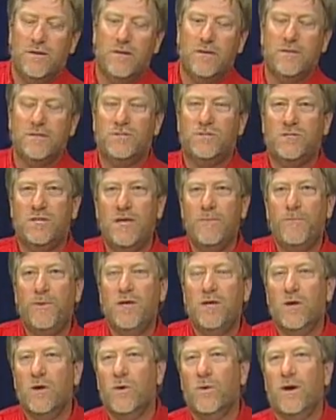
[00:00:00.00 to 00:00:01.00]

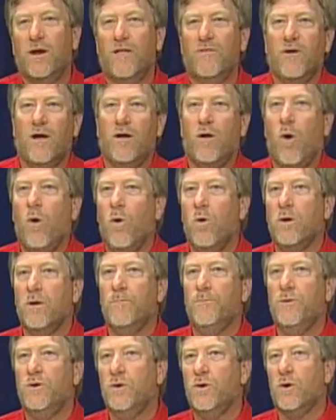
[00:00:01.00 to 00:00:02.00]
CPU and the whole
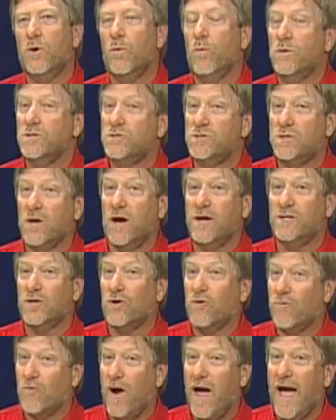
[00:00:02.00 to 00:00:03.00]
computer will start to
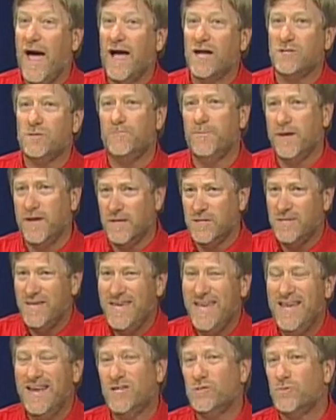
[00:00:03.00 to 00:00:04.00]
crash because
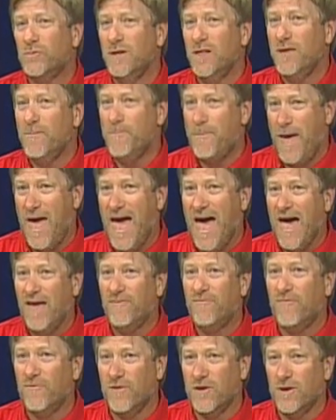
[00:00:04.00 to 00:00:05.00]
heat is really
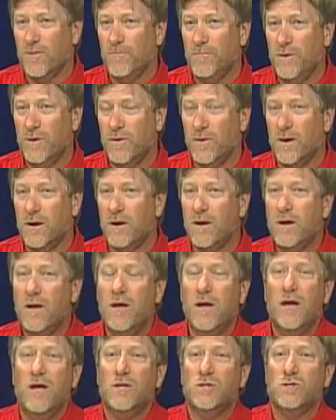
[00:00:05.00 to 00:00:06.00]
bad for the computer.
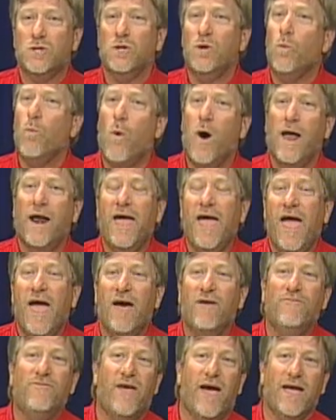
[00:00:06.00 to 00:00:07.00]
So you want to
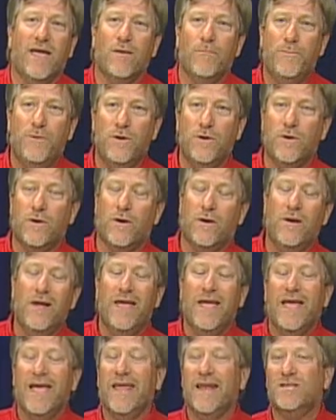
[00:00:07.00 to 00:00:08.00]
have that computer
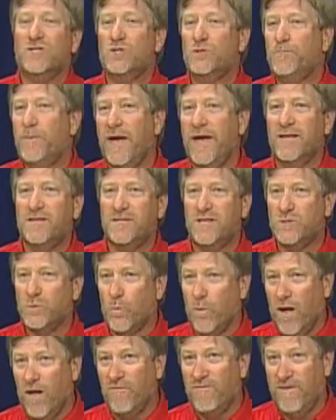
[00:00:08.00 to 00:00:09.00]
in a space that's
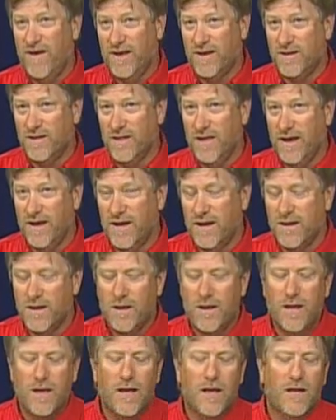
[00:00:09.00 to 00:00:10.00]
well ventilated.
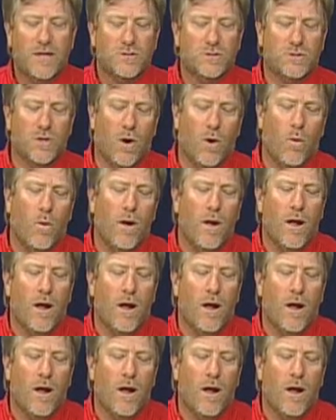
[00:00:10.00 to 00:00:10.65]
So